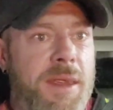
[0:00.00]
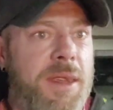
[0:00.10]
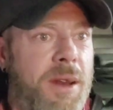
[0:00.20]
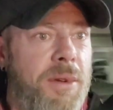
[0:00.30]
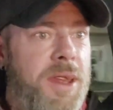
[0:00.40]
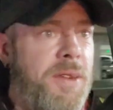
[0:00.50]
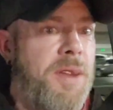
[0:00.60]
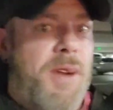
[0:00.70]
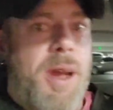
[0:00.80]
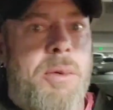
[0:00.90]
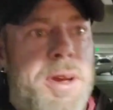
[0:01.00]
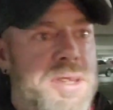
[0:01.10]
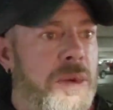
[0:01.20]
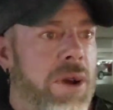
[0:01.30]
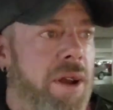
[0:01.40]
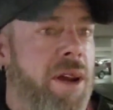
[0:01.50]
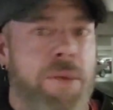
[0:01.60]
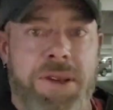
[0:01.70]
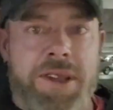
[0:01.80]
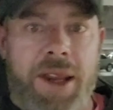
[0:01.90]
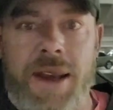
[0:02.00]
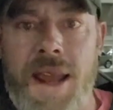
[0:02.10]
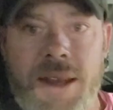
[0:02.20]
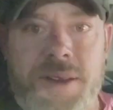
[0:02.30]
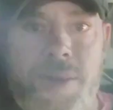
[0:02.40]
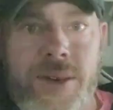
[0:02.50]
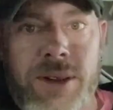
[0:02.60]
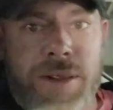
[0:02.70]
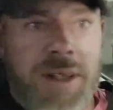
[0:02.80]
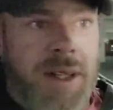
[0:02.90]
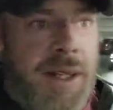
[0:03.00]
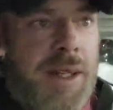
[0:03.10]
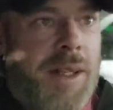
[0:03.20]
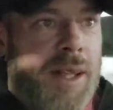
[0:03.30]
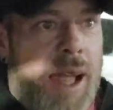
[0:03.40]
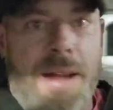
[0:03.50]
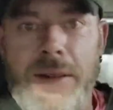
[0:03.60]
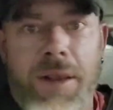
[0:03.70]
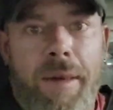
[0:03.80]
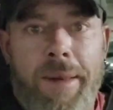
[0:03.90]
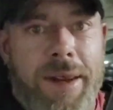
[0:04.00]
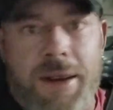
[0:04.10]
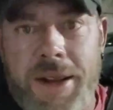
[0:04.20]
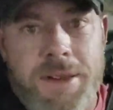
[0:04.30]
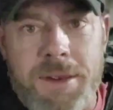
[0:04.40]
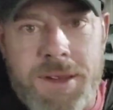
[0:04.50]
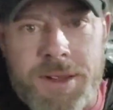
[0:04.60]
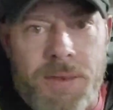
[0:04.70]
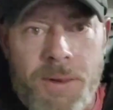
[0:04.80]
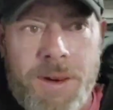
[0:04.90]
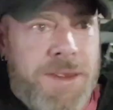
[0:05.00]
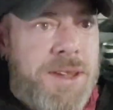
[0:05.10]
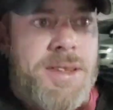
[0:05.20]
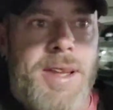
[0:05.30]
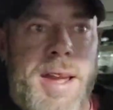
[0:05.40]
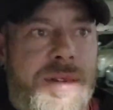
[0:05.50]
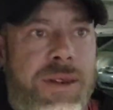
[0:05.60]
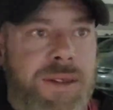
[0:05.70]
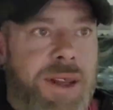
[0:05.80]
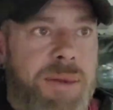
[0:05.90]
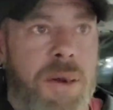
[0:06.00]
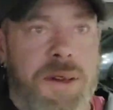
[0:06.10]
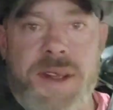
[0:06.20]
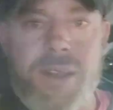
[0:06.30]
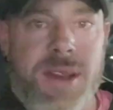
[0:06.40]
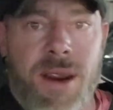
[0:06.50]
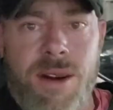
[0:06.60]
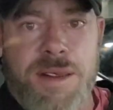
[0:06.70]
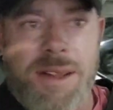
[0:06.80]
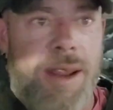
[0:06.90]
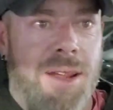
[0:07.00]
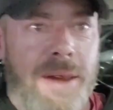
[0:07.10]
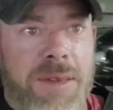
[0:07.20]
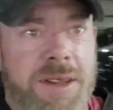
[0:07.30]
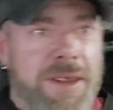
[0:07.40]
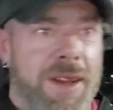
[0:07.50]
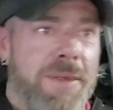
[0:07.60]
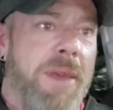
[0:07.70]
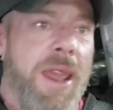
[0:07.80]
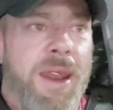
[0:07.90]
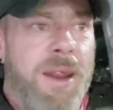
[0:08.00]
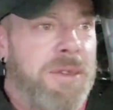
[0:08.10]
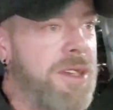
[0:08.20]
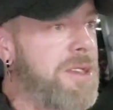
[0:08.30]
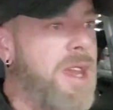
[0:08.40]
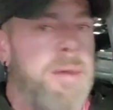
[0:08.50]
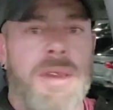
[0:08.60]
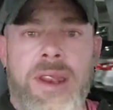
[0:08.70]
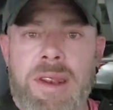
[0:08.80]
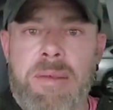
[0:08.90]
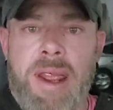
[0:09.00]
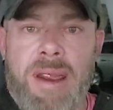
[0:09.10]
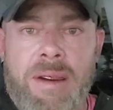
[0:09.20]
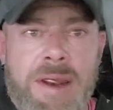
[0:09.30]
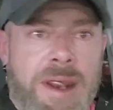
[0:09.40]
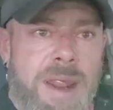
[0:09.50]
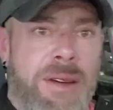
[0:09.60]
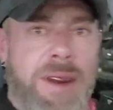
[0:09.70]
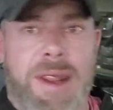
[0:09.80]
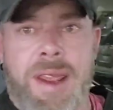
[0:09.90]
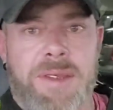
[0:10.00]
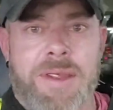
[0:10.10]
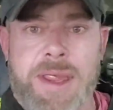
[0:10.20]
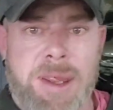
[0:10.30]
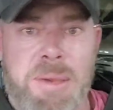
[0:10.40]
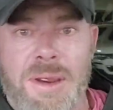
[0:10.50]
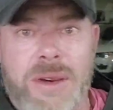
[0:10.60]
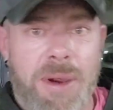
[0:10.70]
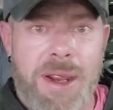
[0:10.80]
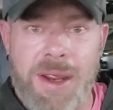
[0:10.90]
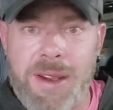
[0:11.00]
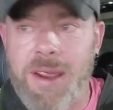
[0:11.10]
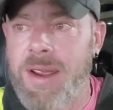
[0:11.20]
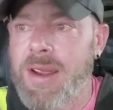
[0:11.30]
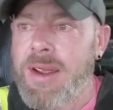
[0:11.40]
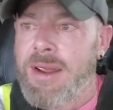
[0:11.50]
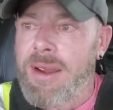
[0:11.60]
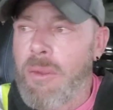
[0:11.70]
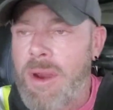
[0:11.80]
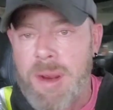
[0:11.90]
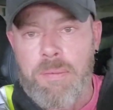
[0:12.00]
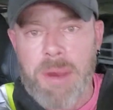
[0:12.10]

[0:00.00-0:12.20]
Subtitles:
You know, even if I was 100% natural, how long can I do this for at this level? Like pushing as hard as I am. It's like, man, I'm just coming into my own and I already have to think about quitting. What a